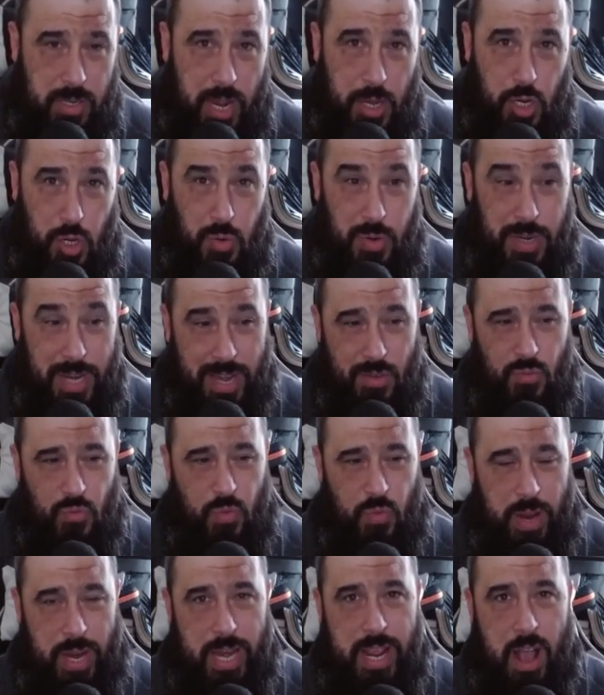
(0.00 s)
and you didn't
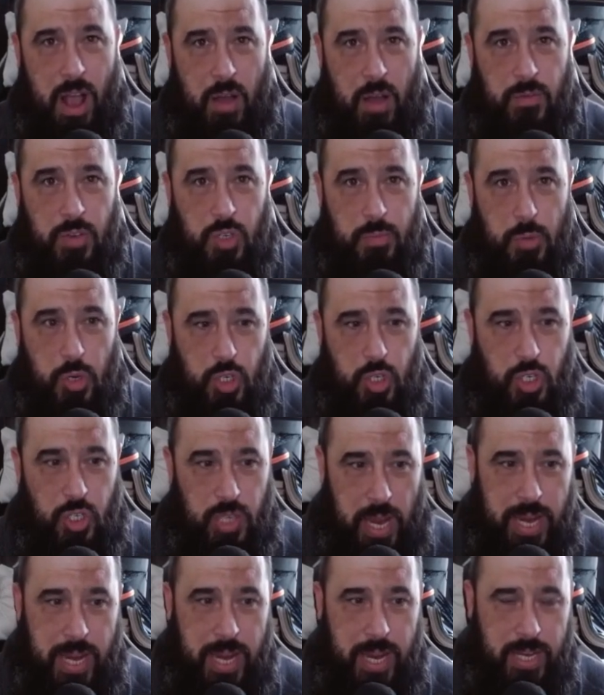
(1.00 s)
really have as much
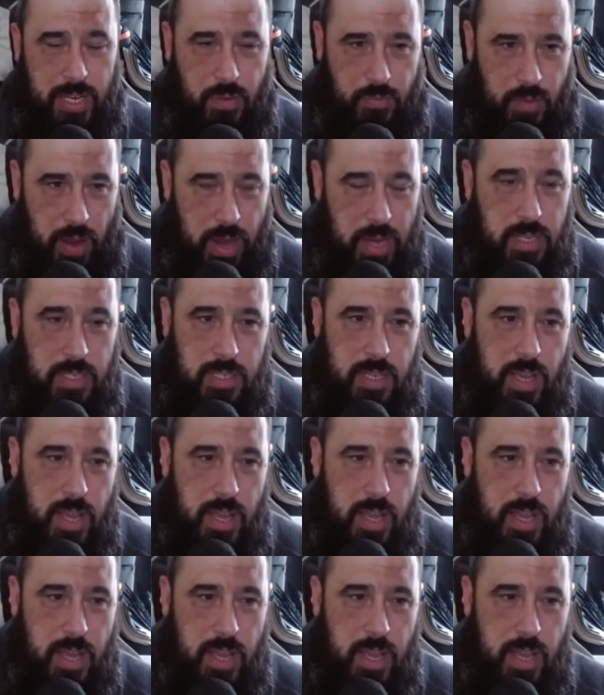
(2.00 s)
psychic defense,